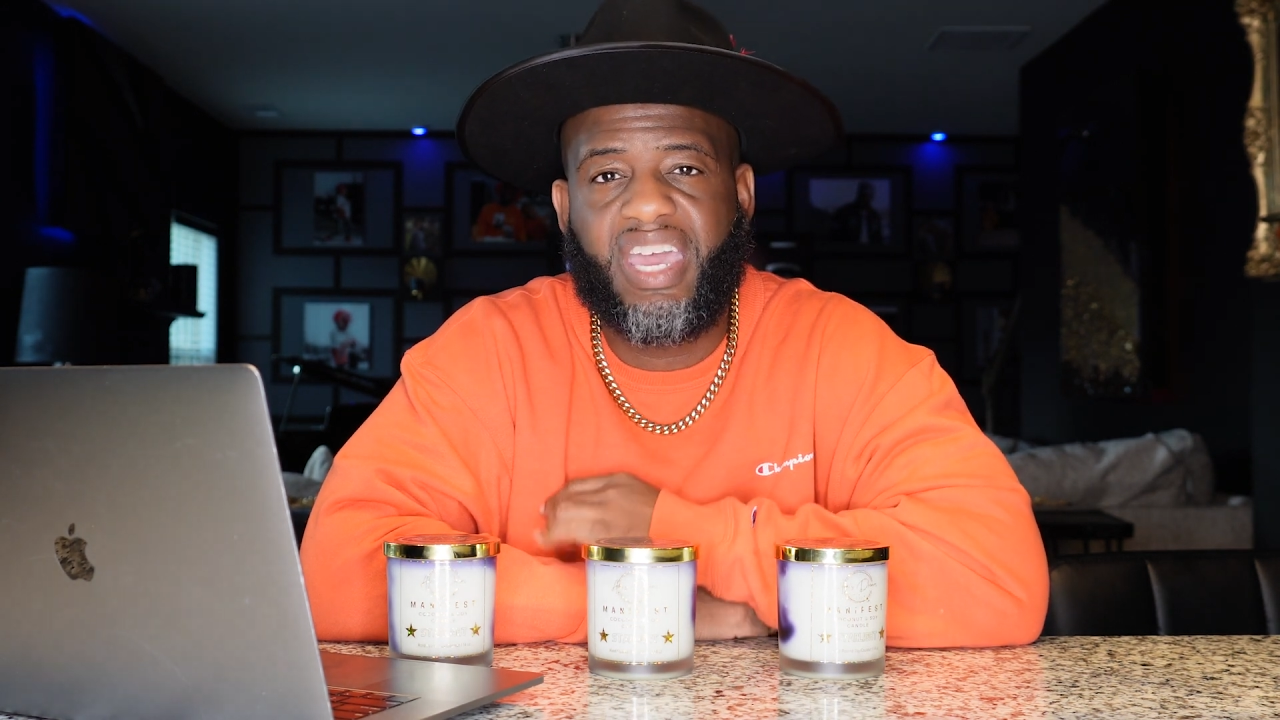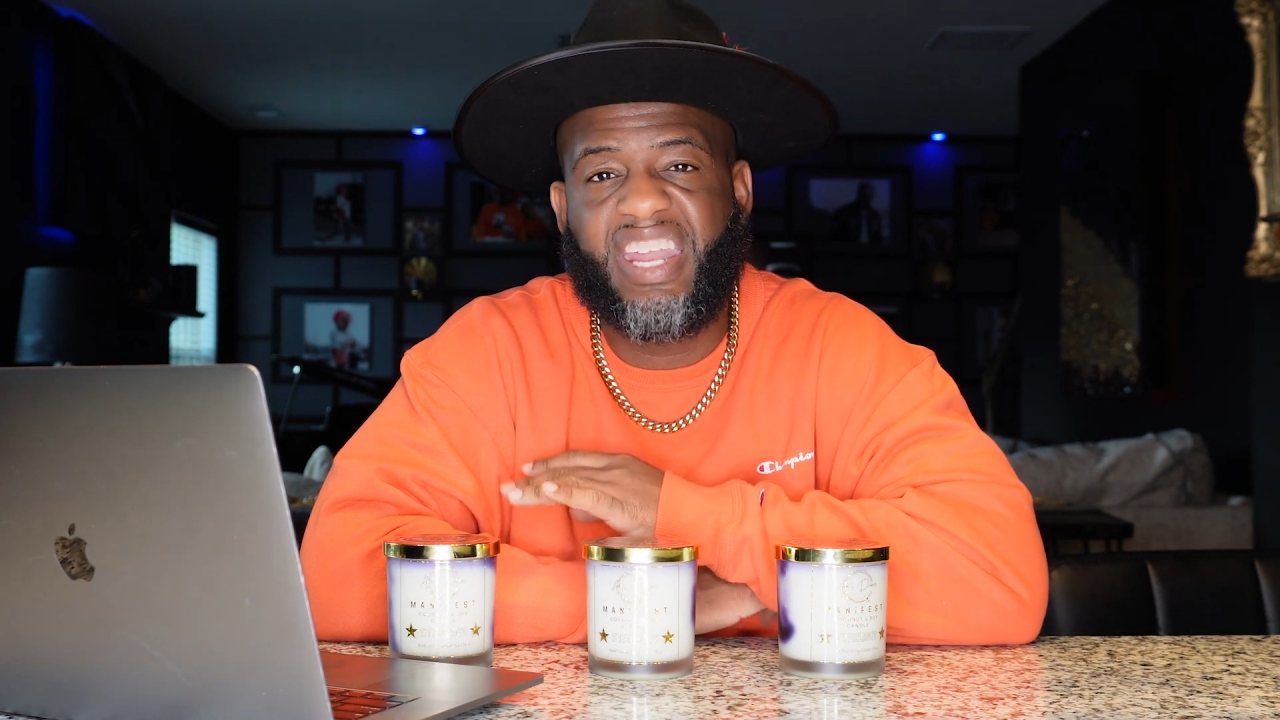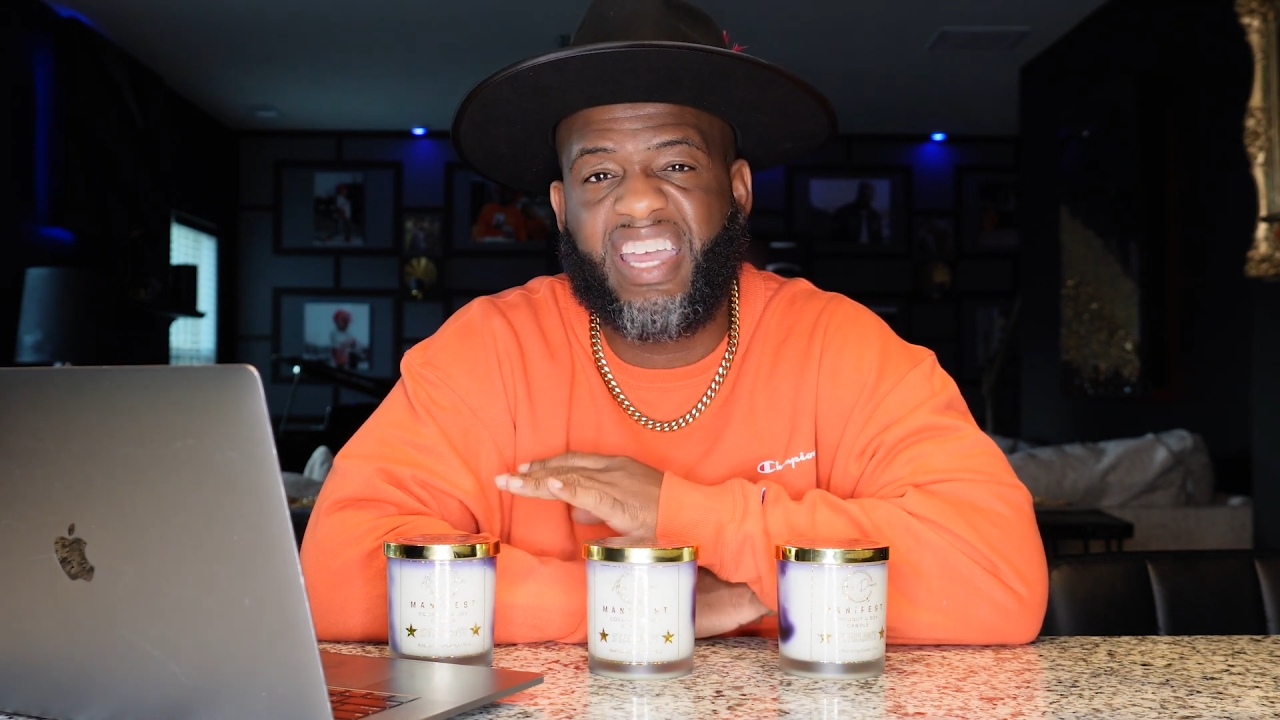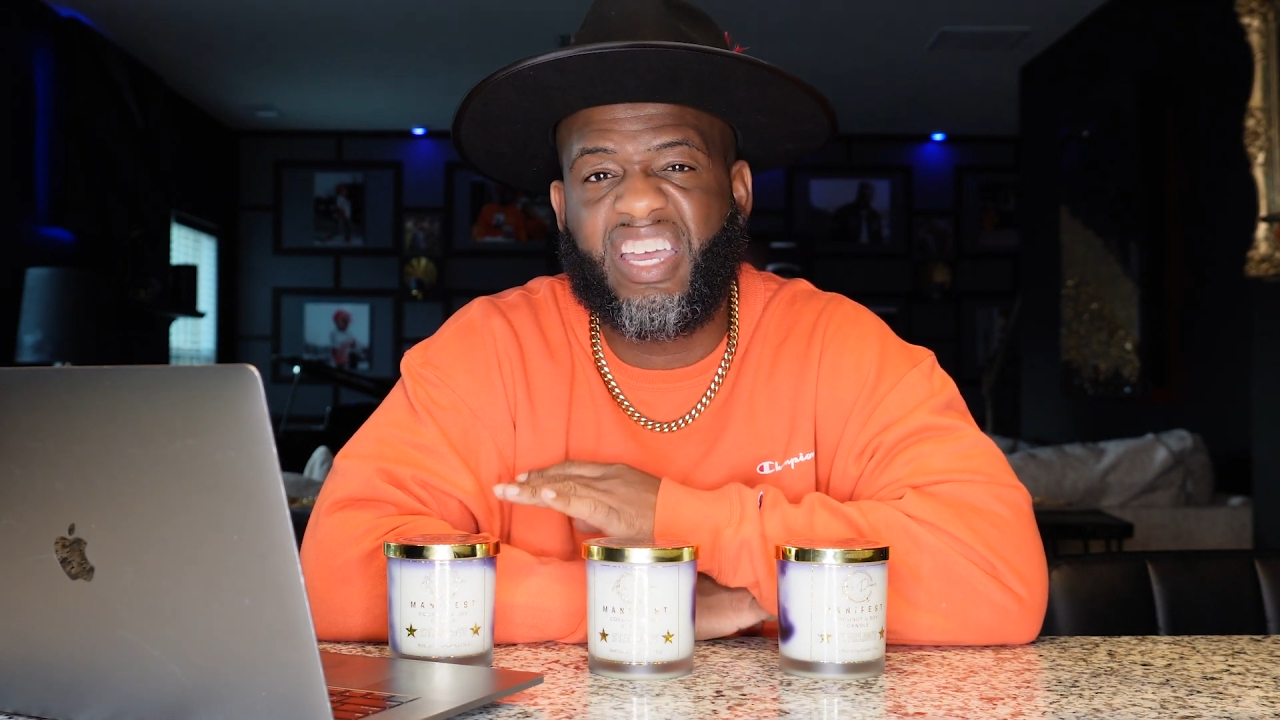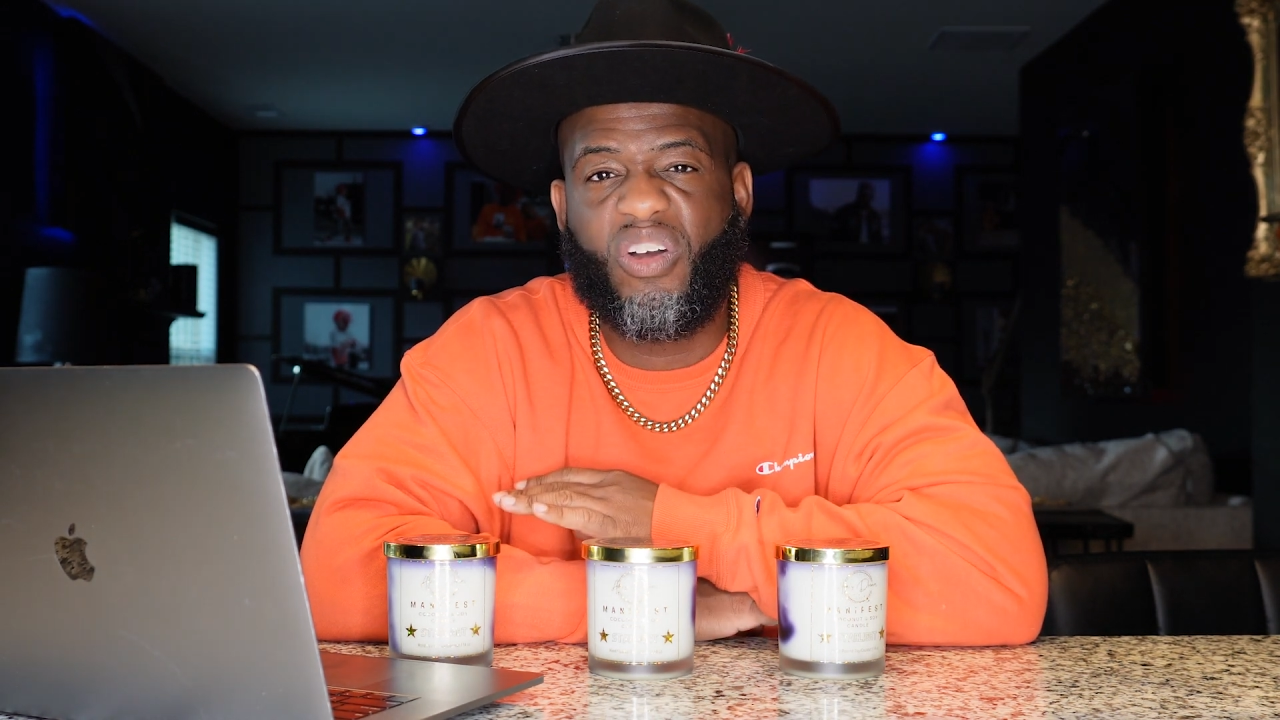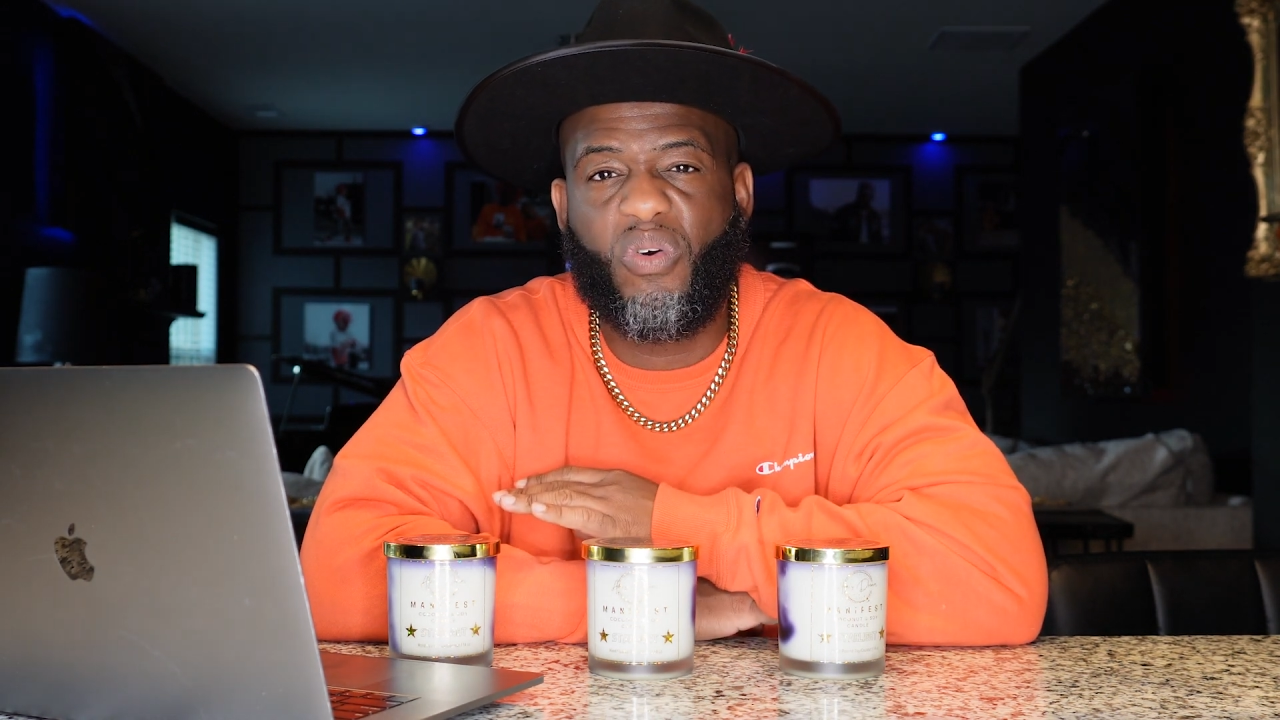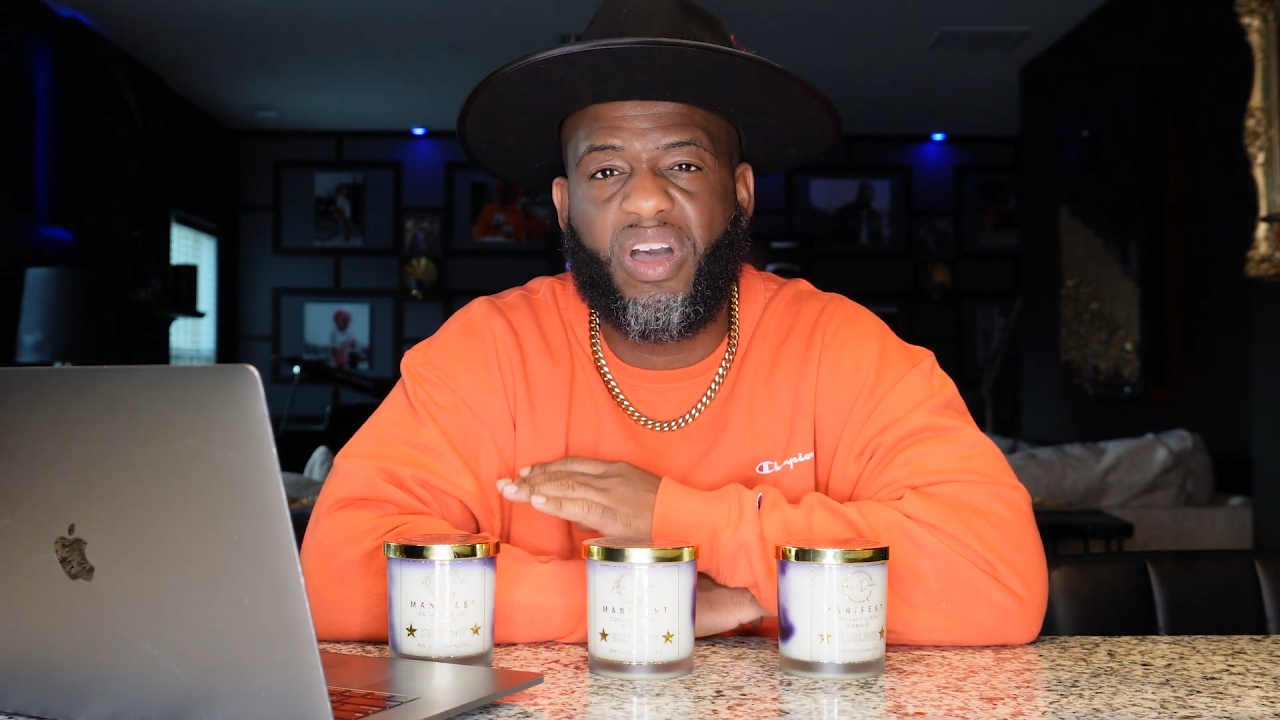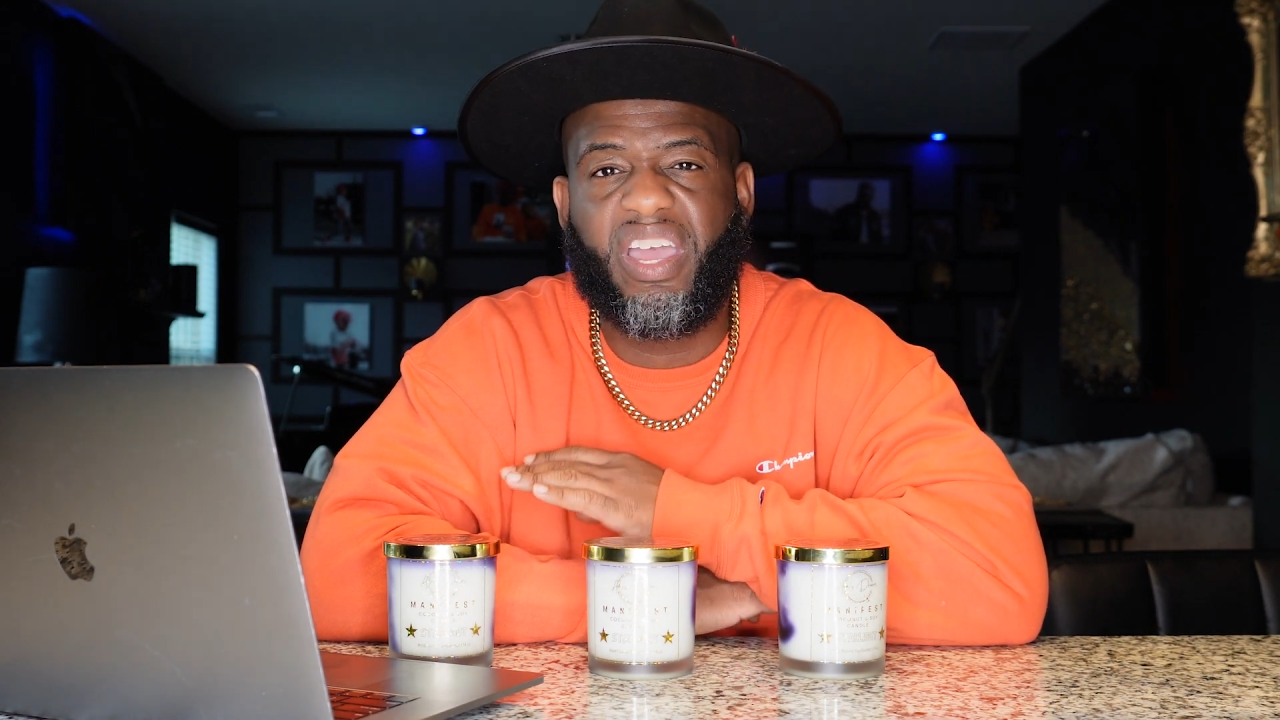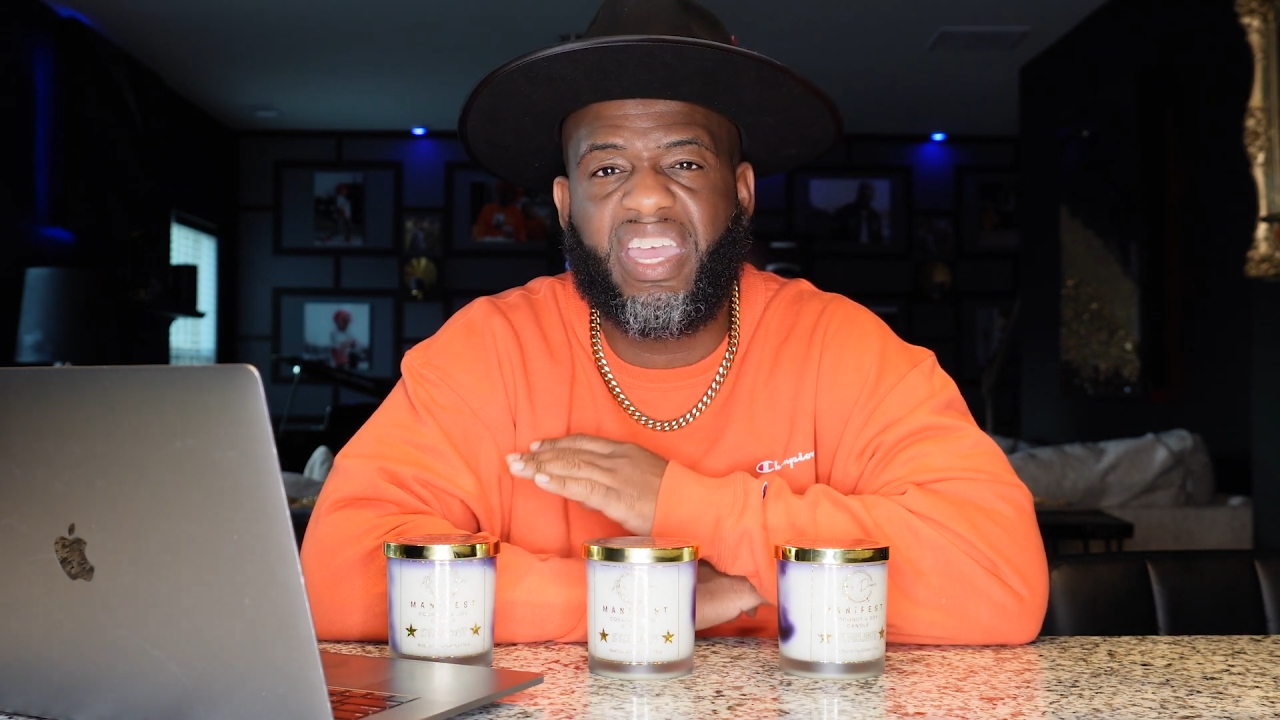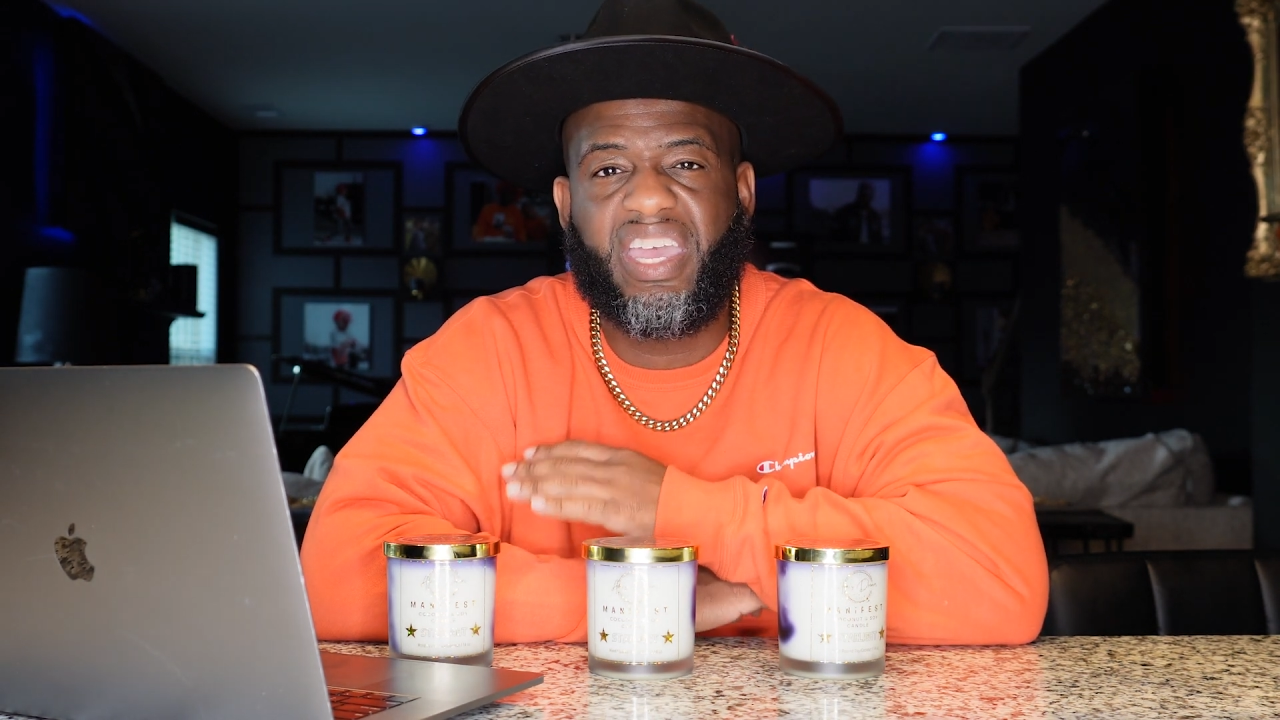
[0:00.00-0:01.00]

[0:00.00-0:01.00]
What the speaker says: that can go on